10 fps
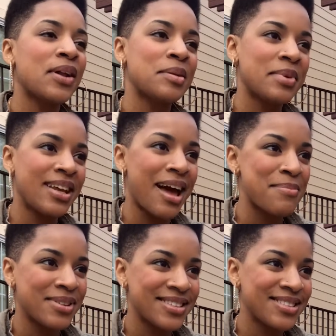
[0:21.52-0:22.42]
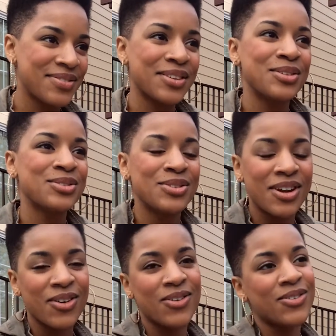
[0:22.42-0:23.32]
Paul and Minneapolis, for those who
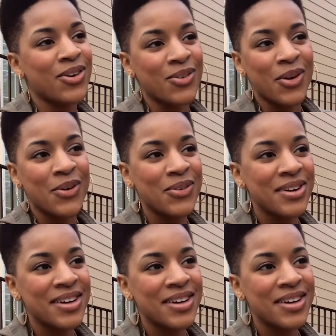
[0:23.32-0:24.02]
don't know.